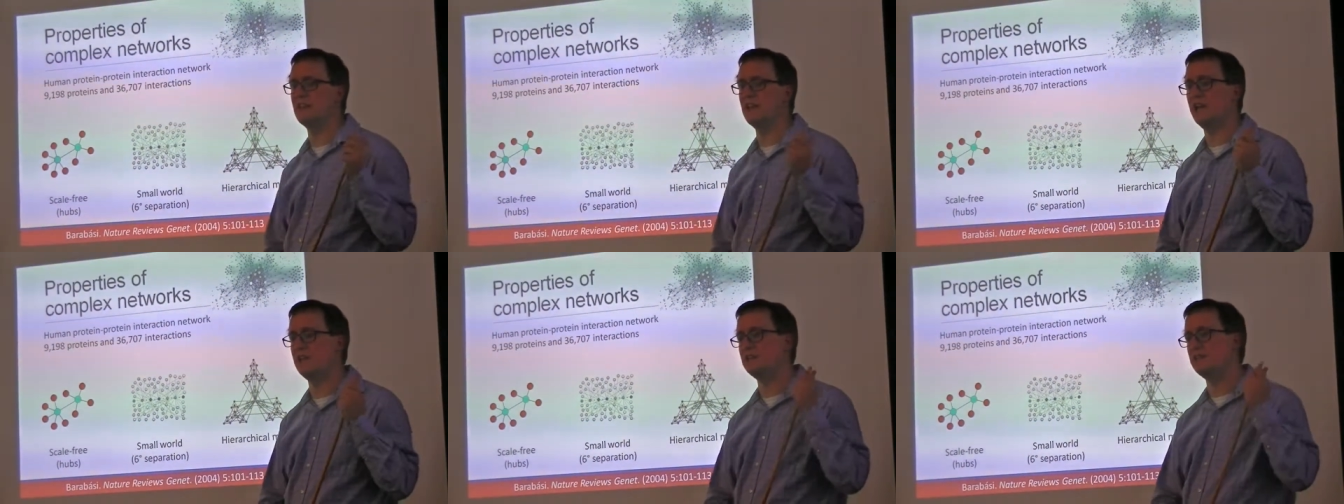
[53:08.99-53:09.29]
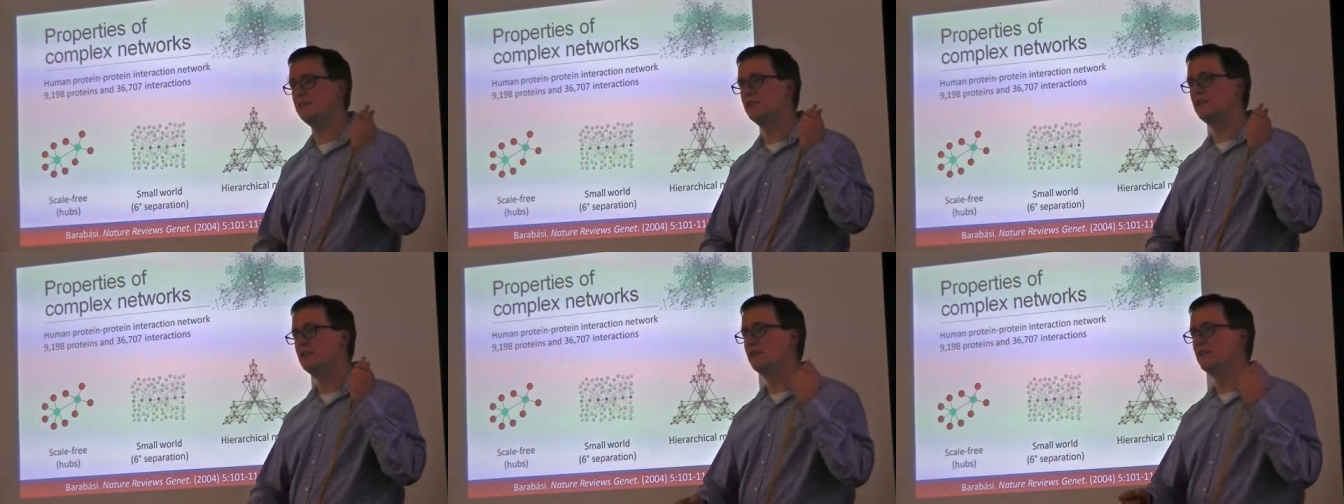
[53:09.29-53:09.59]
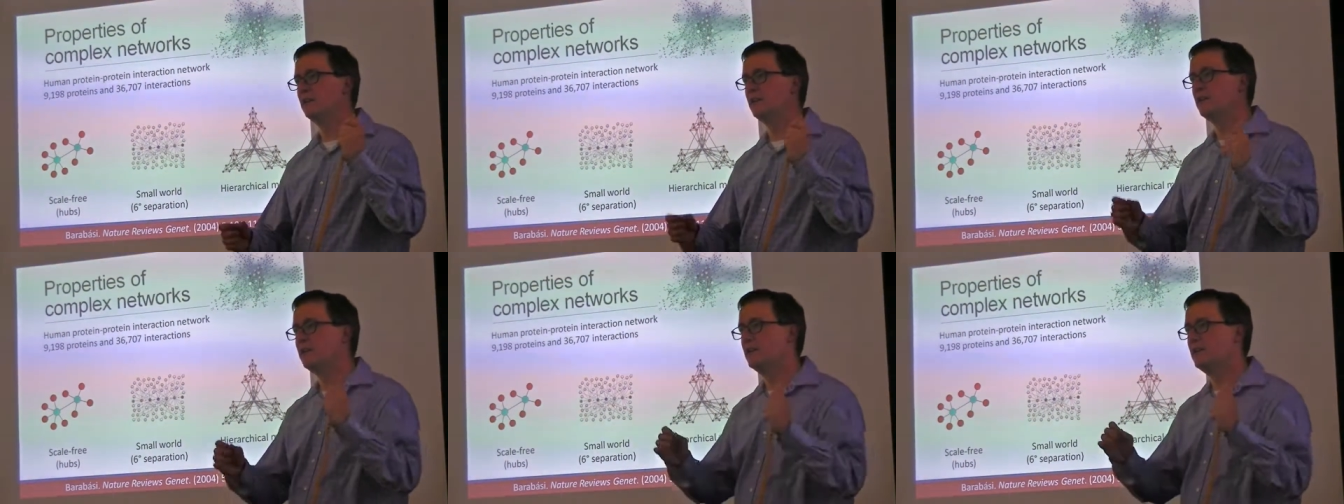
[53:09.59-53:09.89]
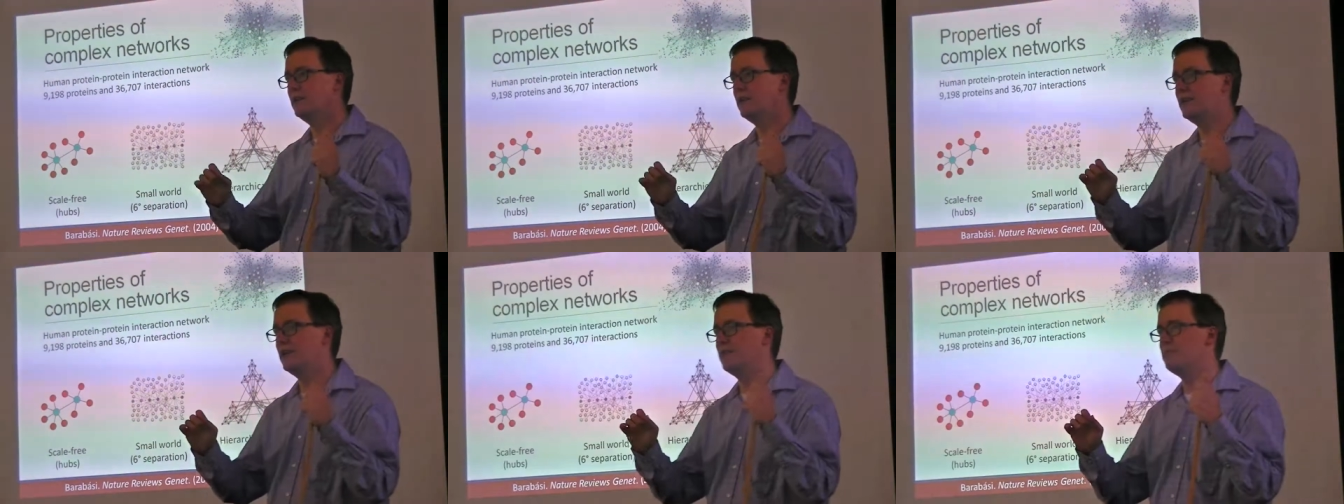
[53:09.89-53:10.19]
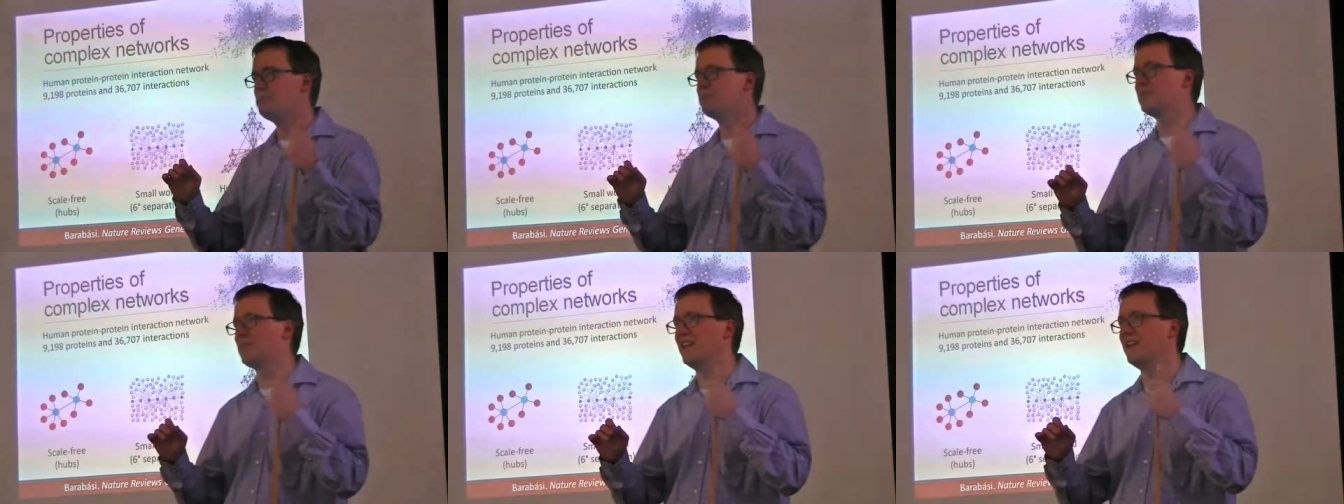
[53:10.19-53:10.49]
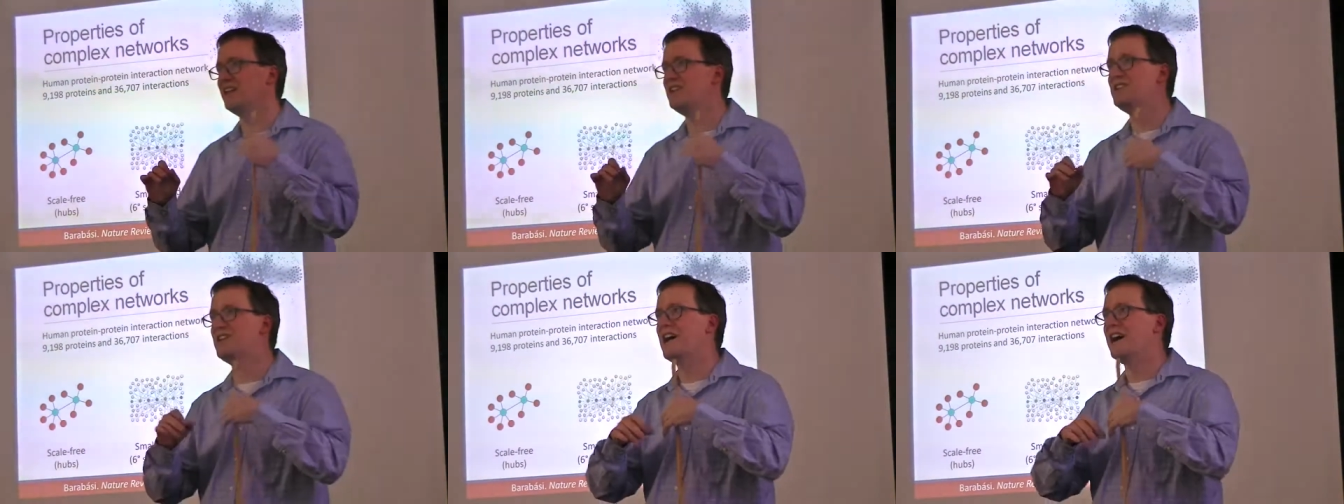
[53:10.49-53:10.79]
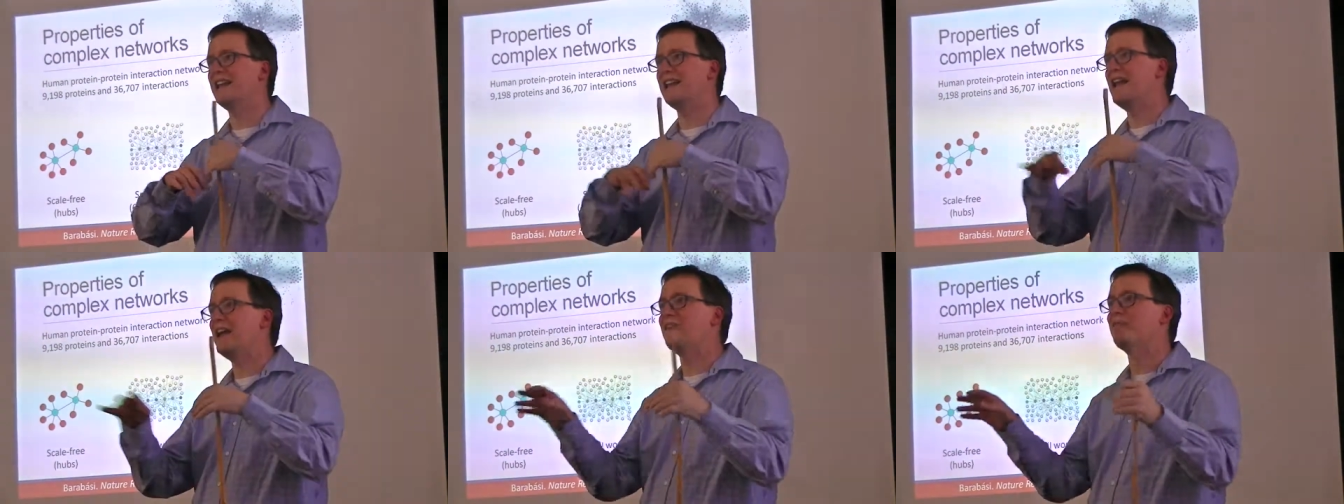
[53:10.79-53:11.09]
that
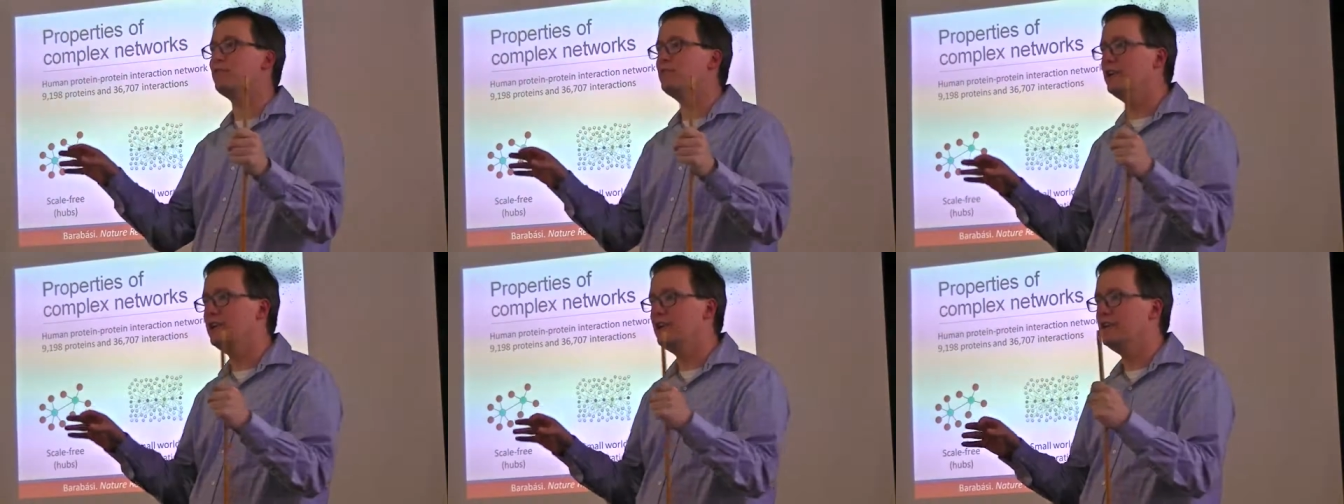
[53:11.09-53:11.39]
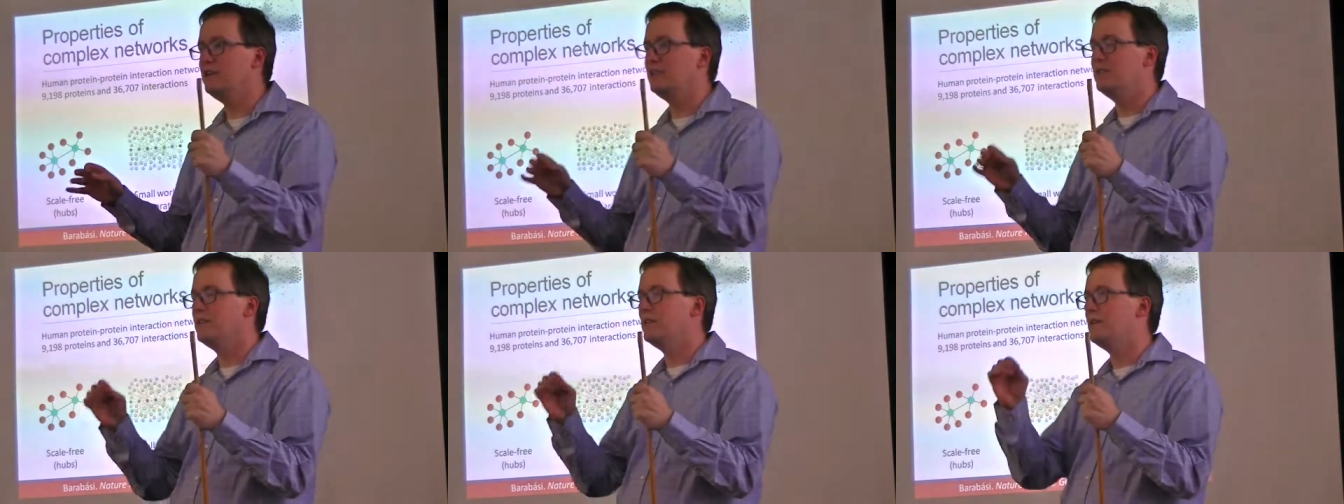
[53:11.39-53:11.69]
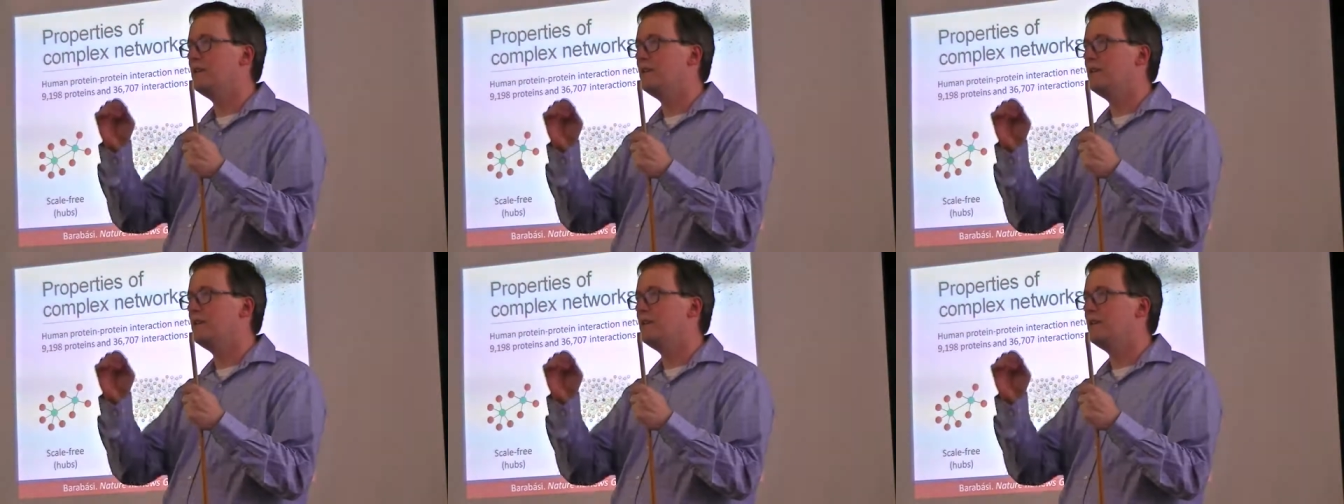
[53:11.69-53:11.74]
not every